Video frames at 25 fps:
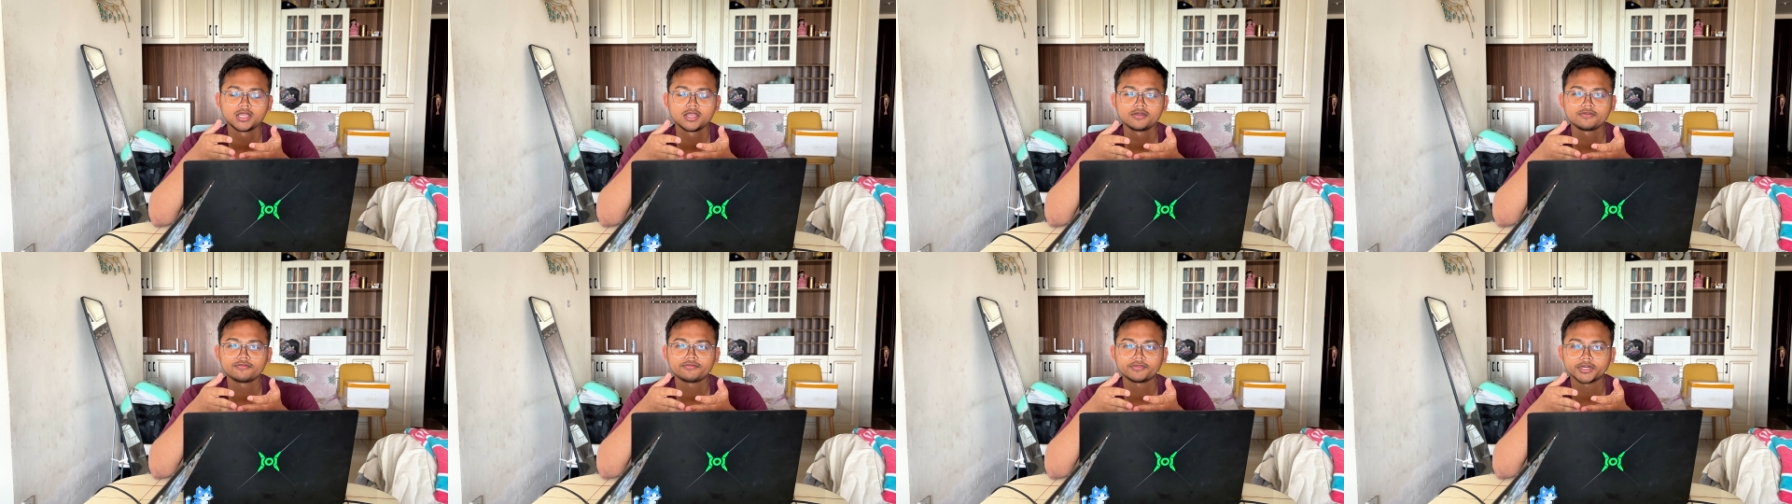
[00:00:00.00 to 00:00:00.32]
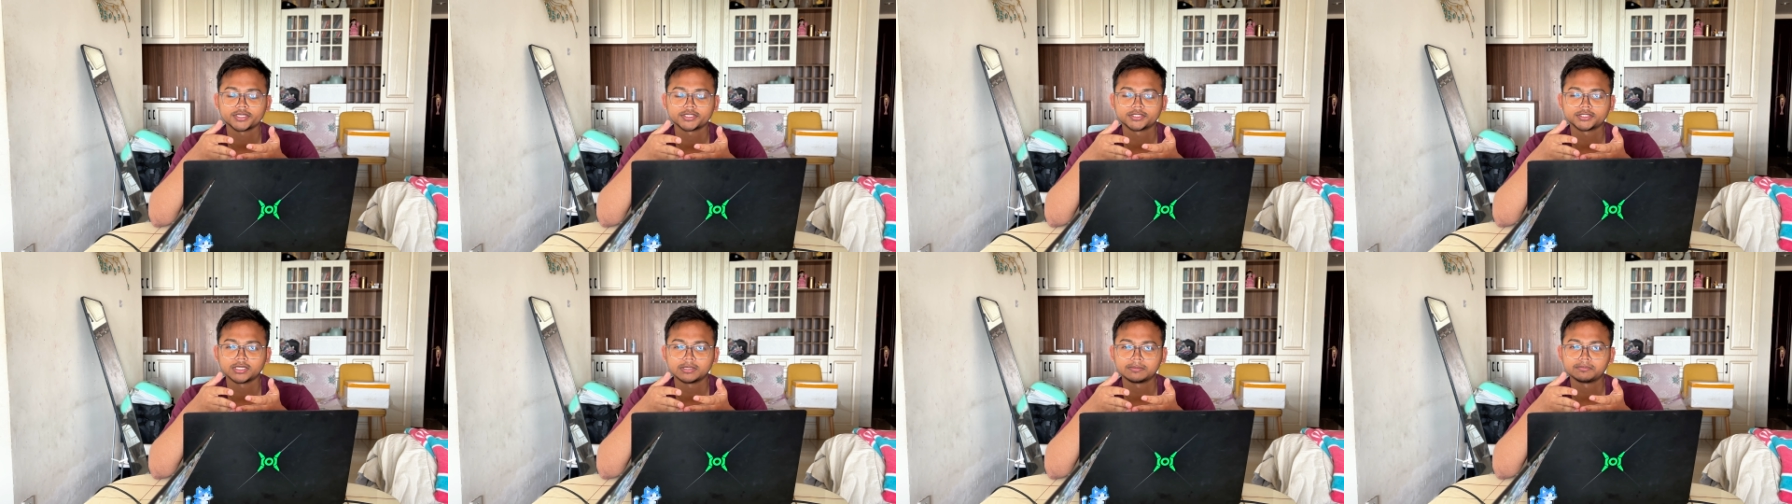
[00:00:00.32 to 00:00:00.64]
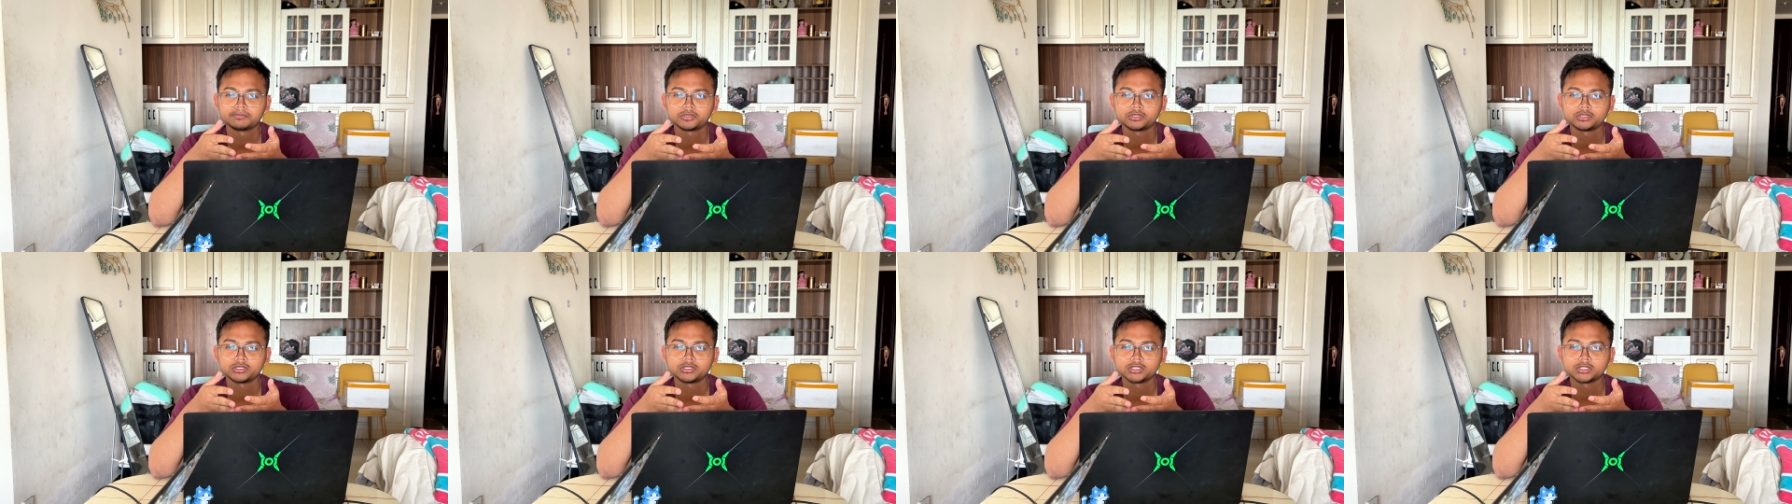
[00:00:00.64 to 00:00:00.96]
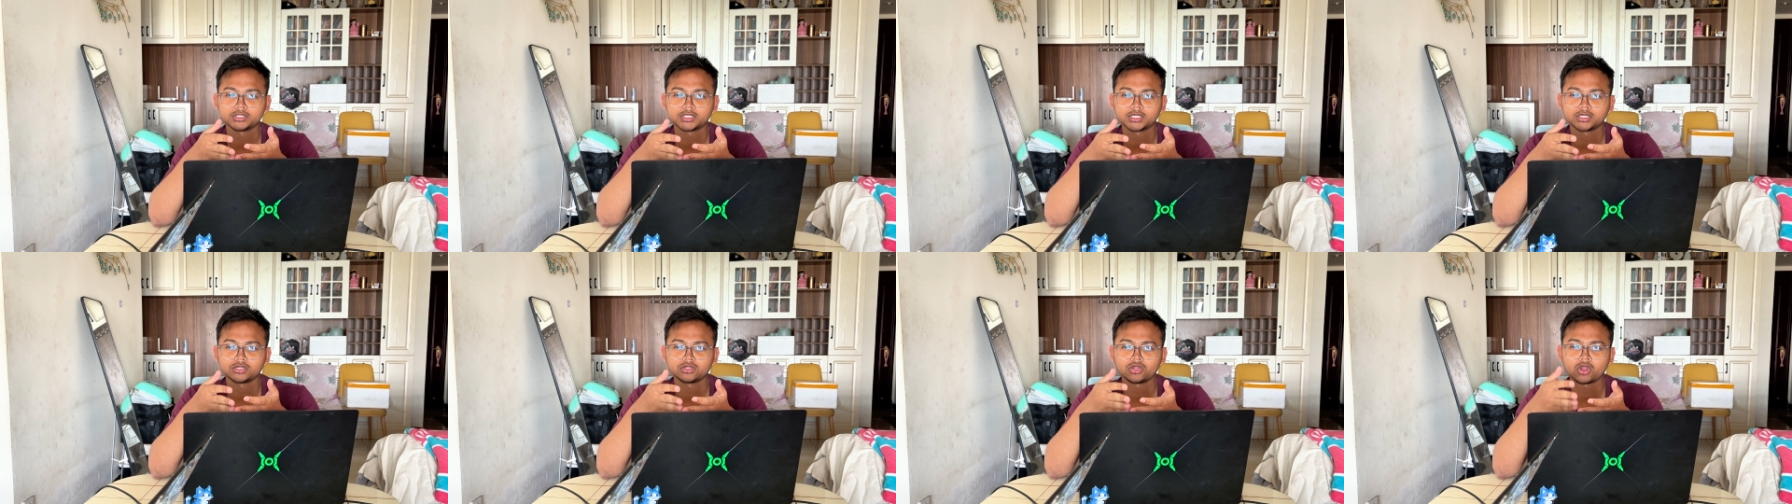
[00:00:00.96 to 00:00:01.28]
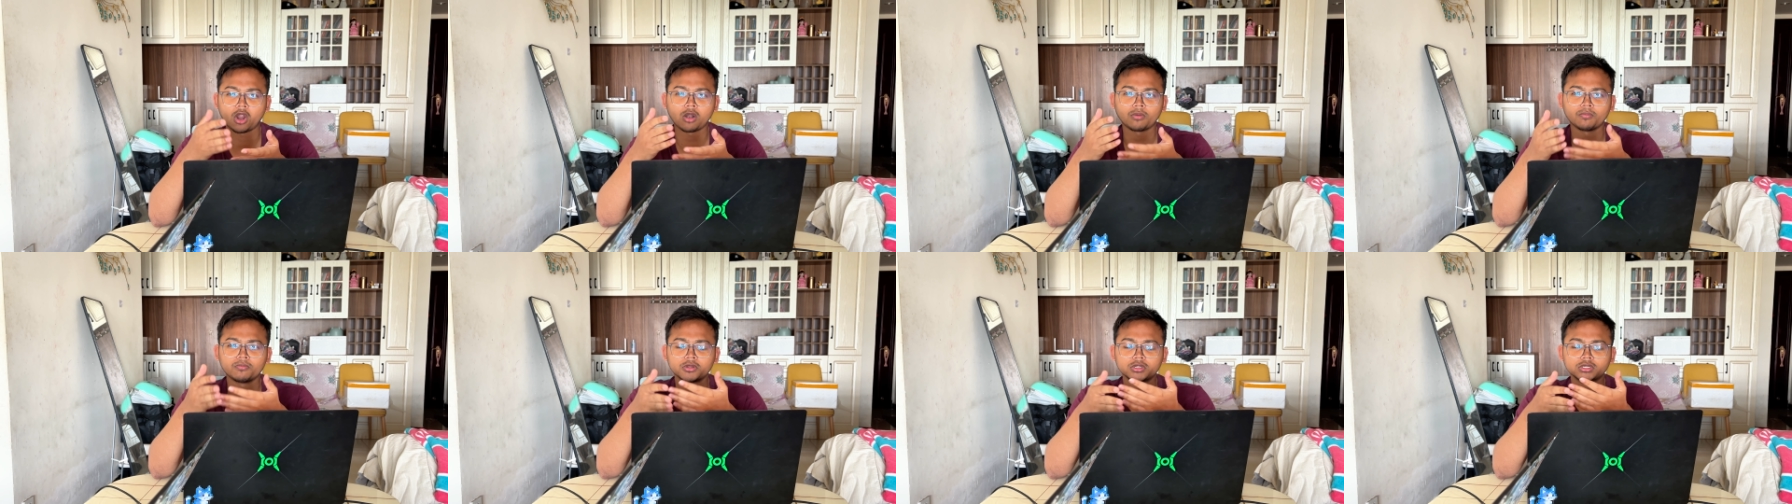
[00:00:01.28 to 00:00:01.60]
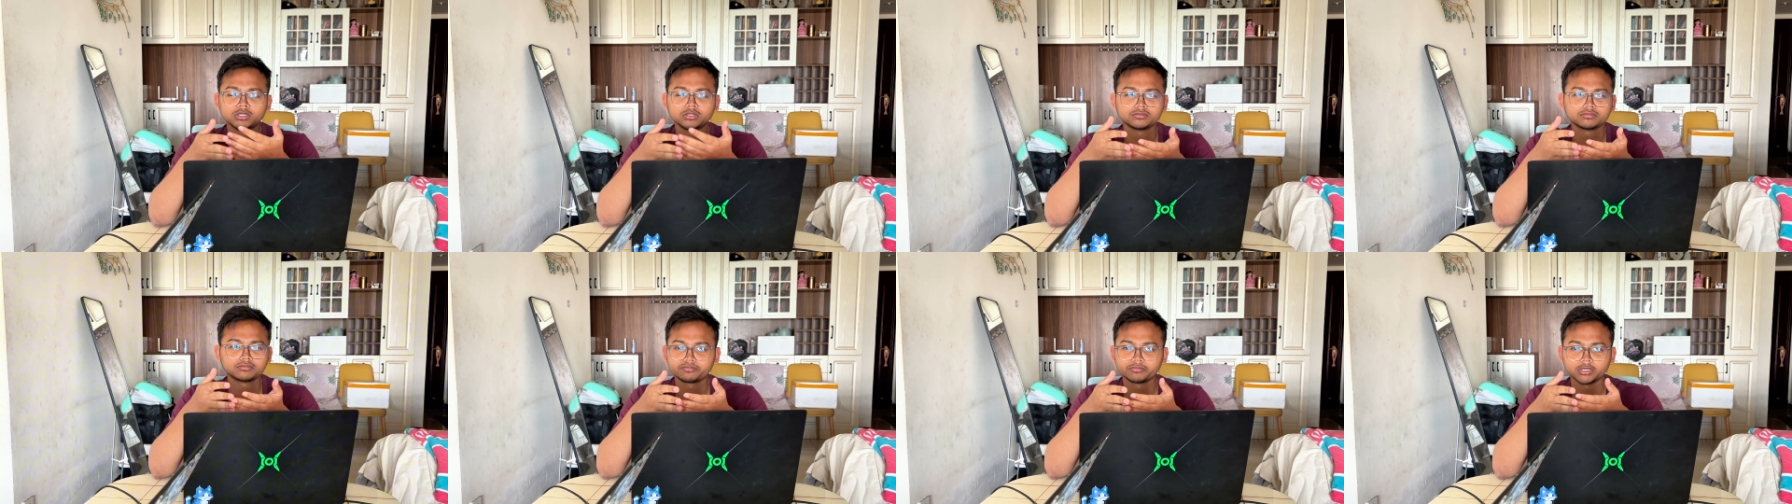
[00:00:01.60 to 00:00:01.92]
For example, the
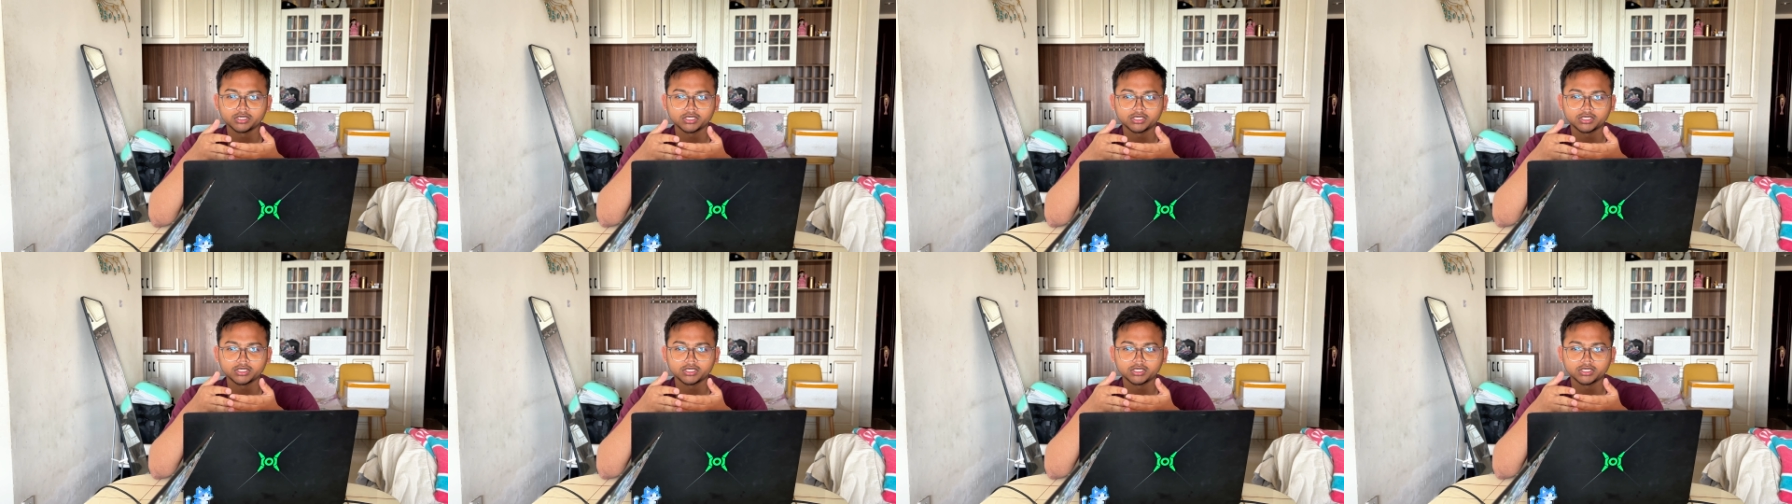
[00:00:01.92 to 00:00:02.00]
normal